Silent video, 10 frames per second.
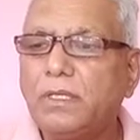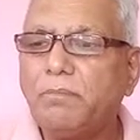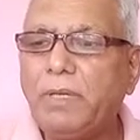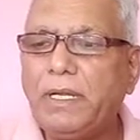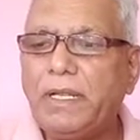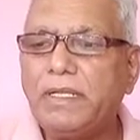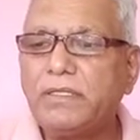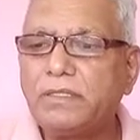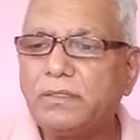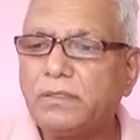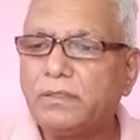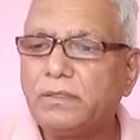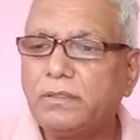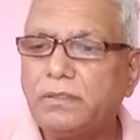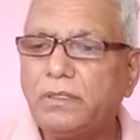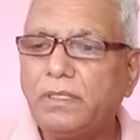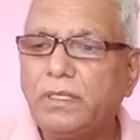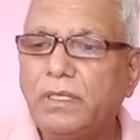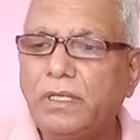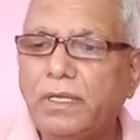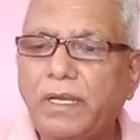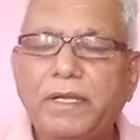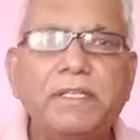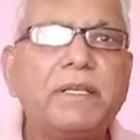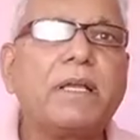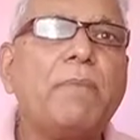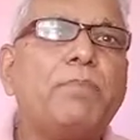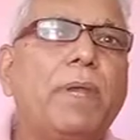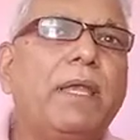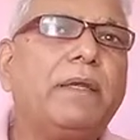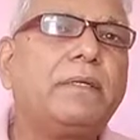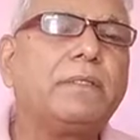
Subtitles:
pleadings, it is a complaint,